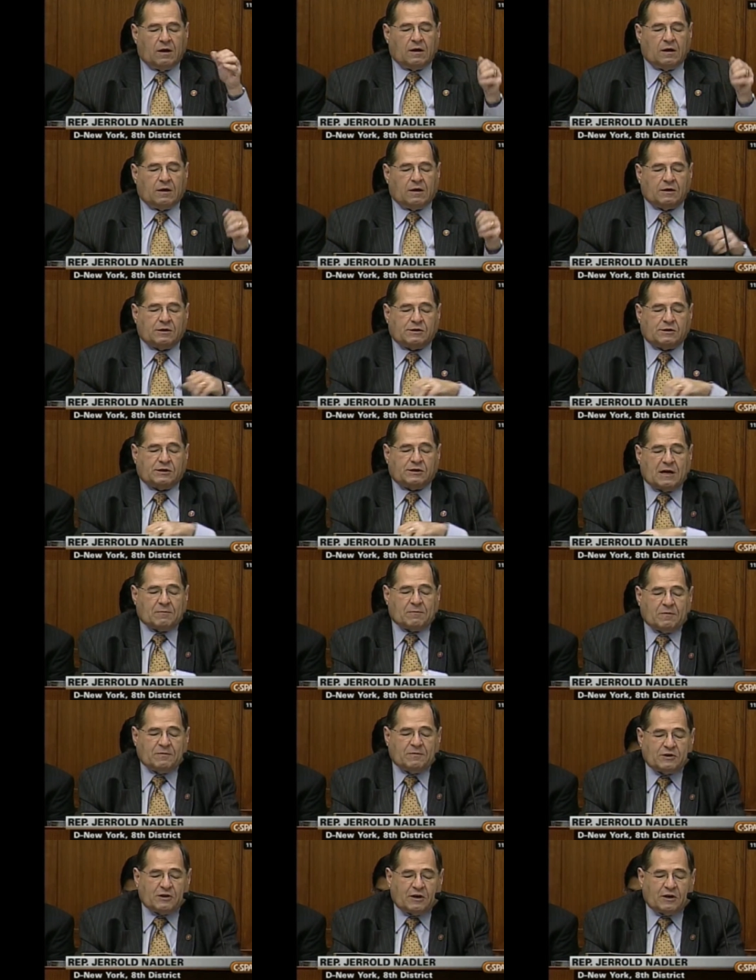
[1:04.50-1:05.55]
uh, some
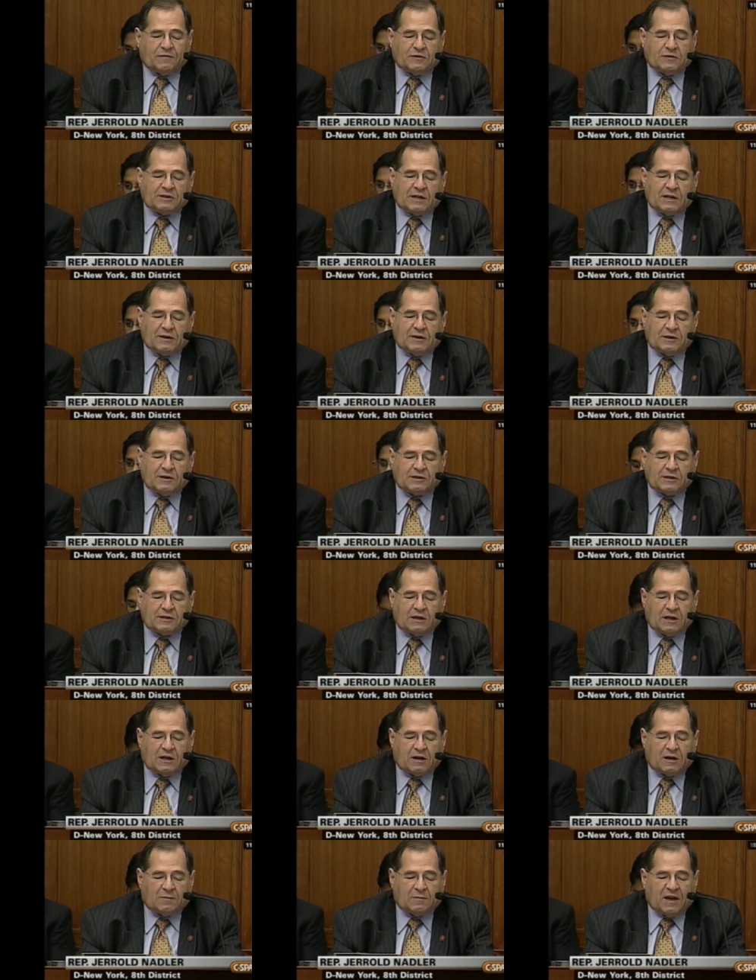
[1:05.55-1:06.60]
observers say the
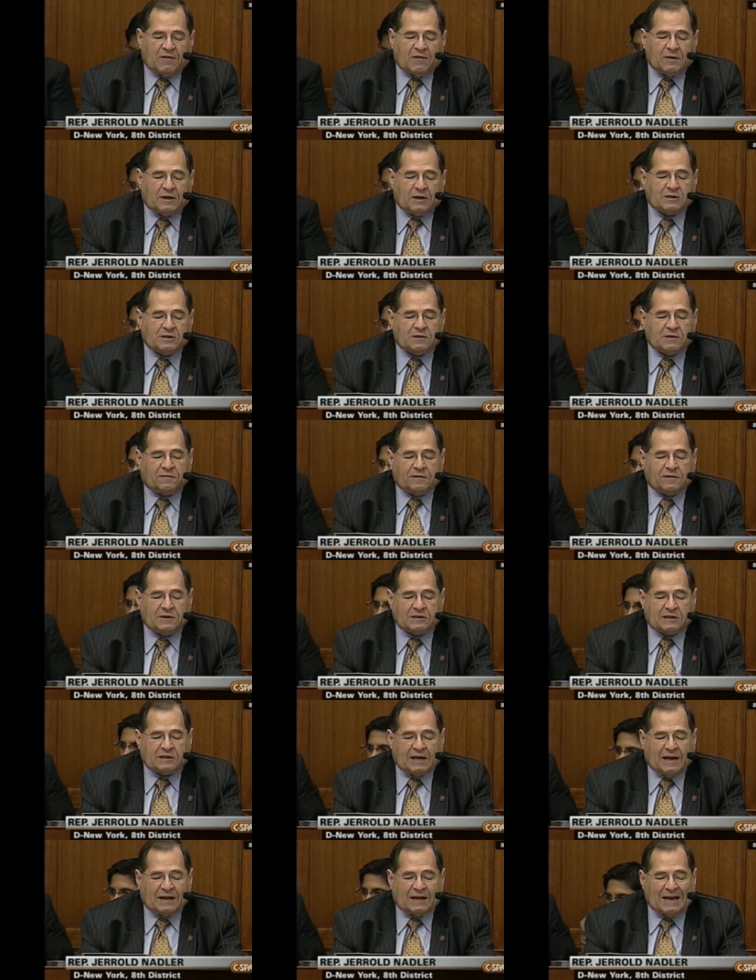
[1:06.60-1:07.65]
silica may have been a
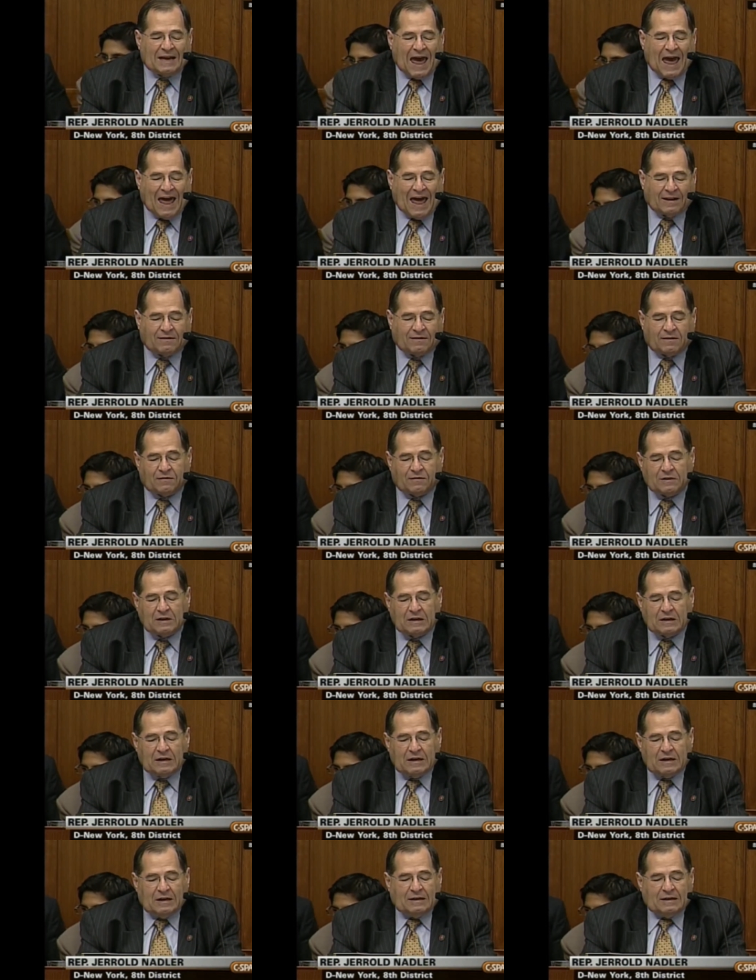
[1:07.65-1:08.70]
sophisticated additive
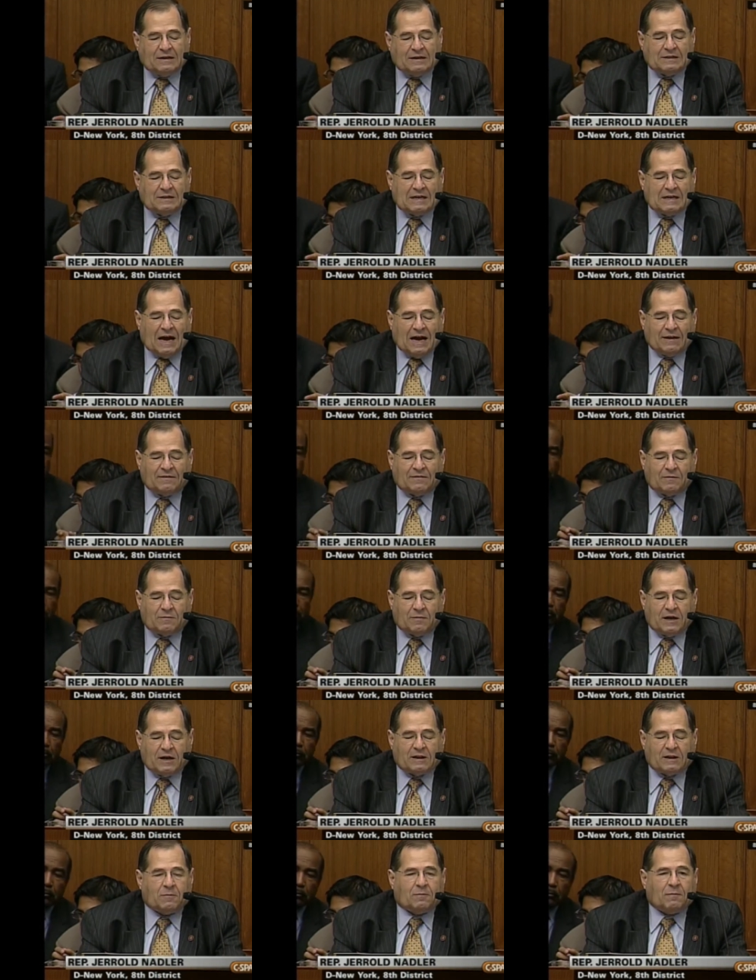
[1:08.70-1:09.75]
designed to
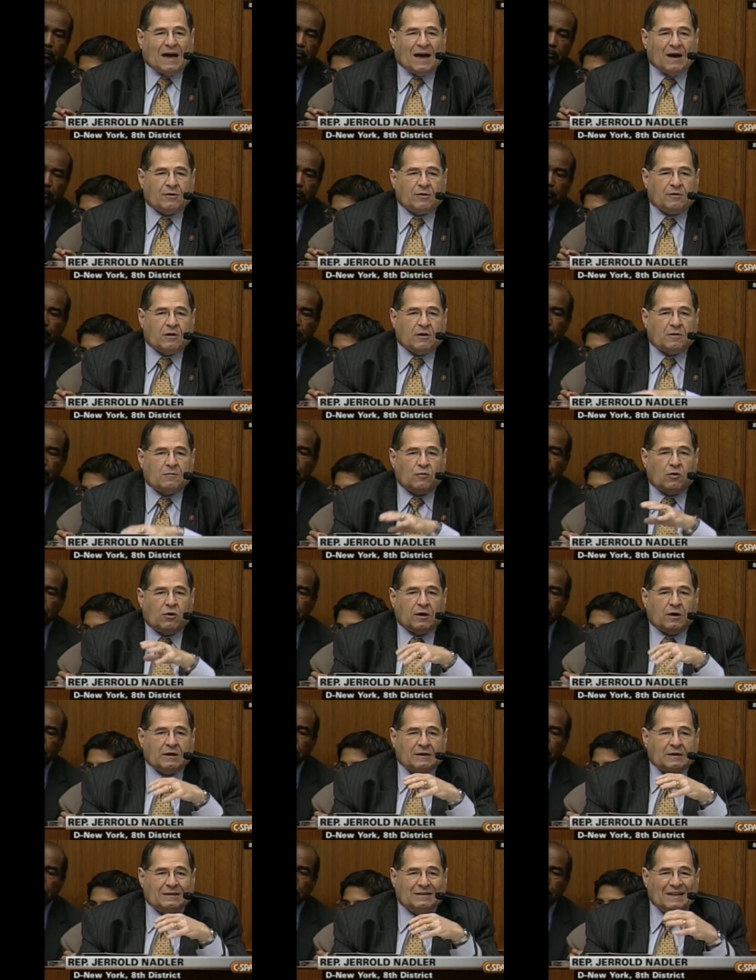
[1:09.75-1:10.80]
make the powder a
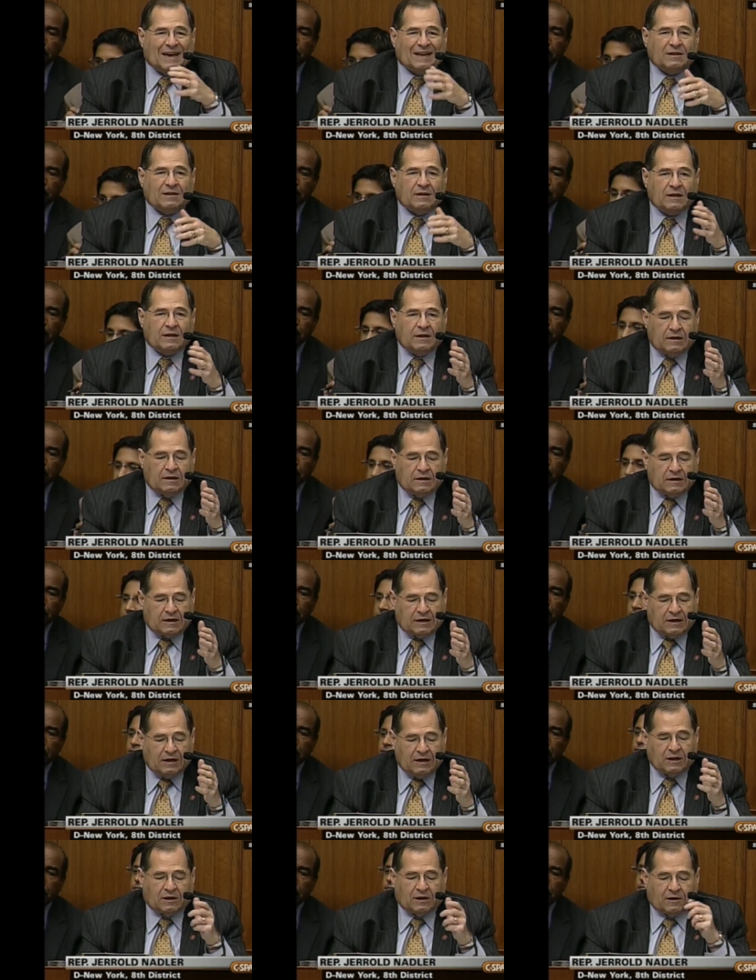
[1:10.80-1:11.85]
more deadly
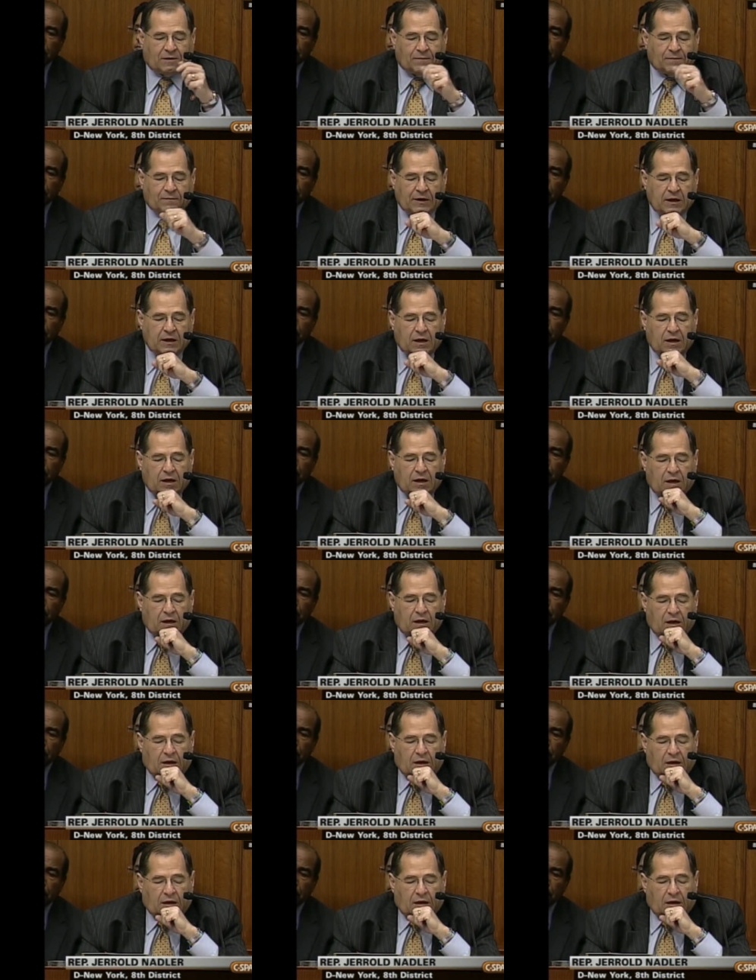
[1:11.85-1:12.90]
killer.
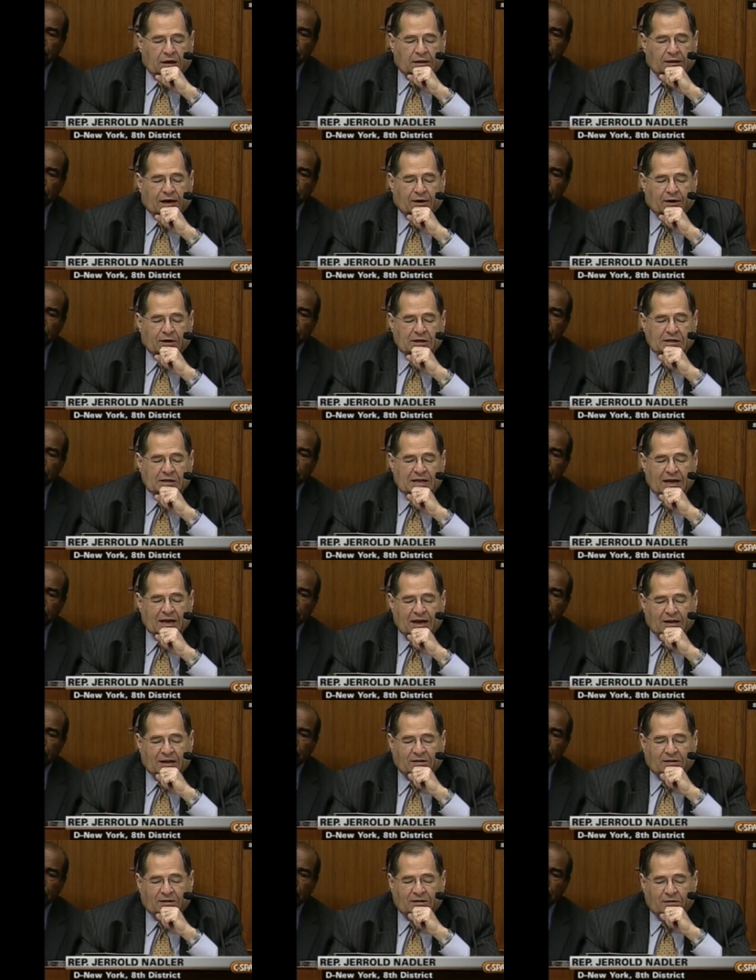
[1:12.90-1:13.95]
Now, this
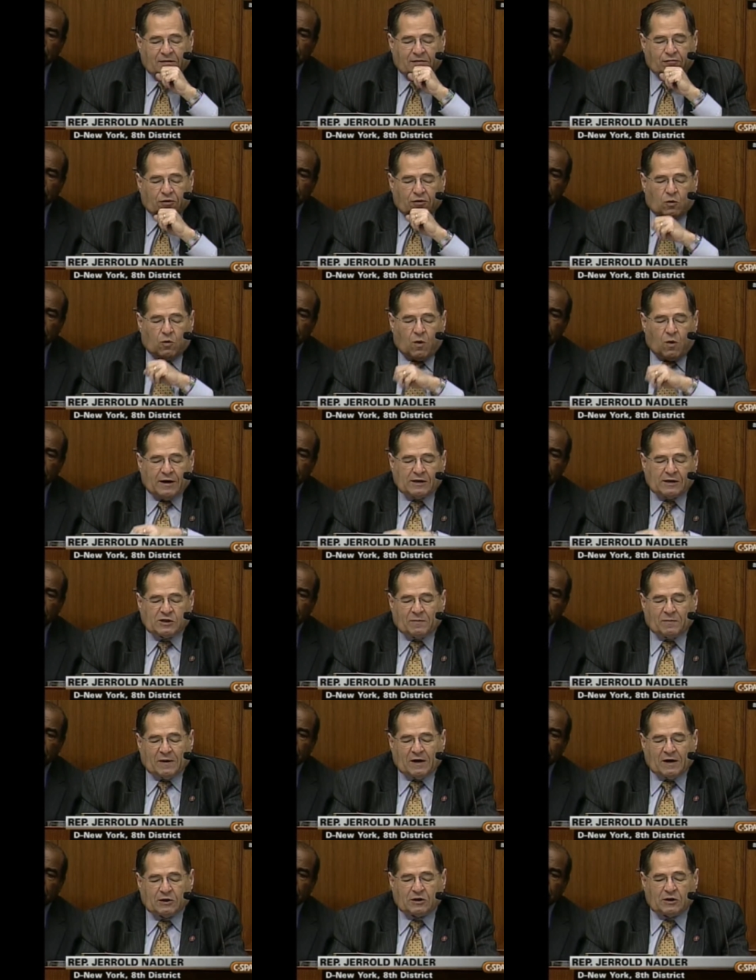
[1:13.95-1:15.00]
additive requires
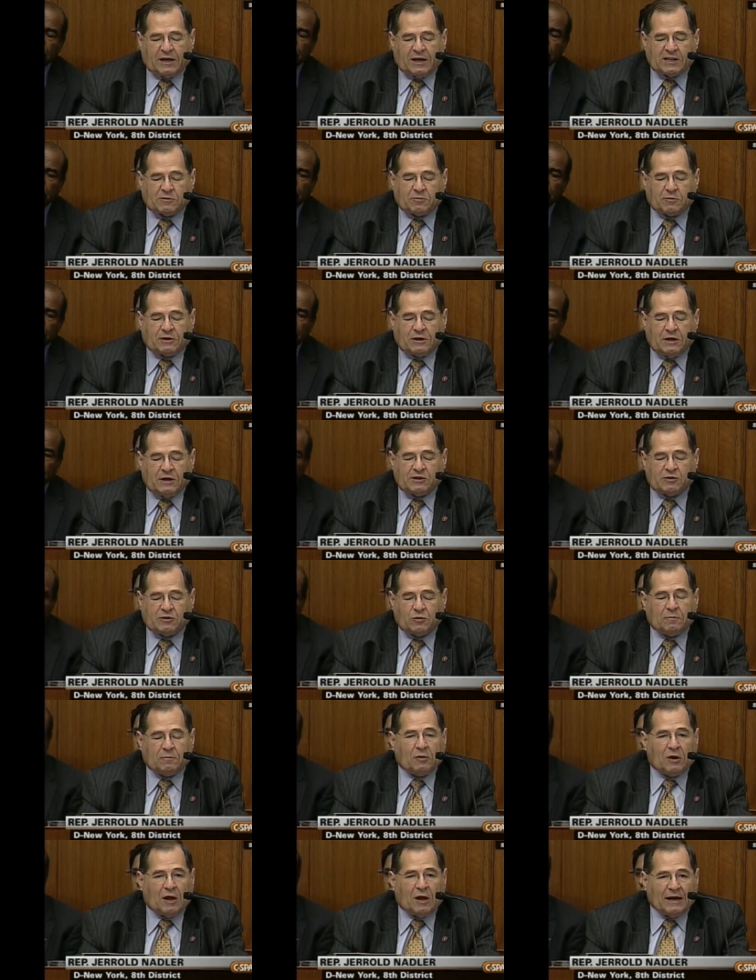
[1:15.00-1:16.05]
special expertise to
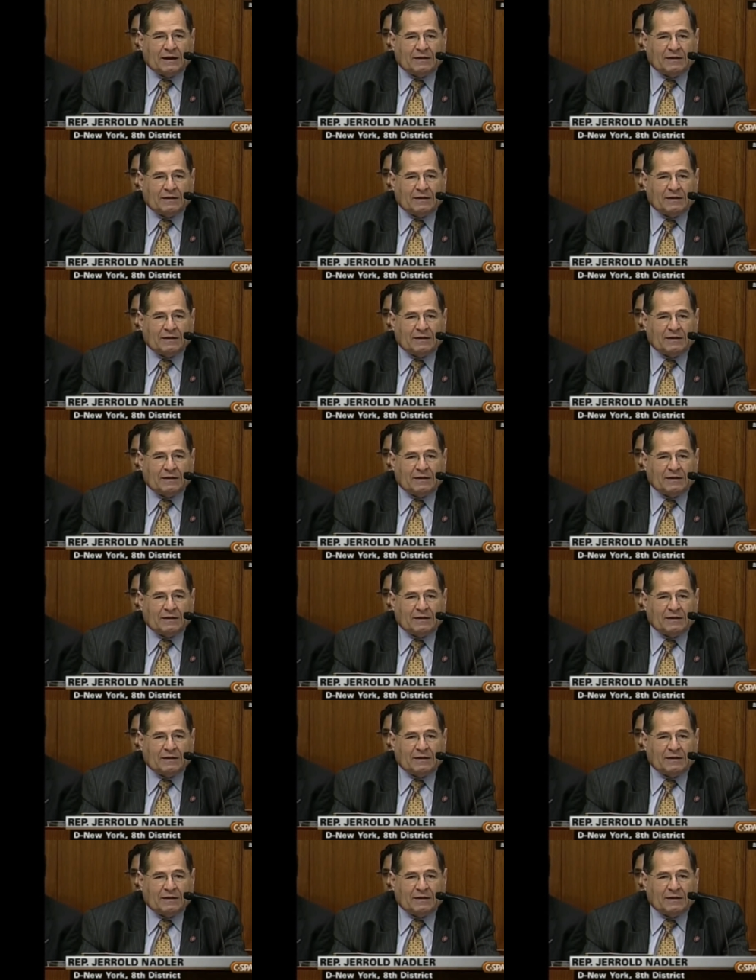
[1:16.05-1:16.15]
apply to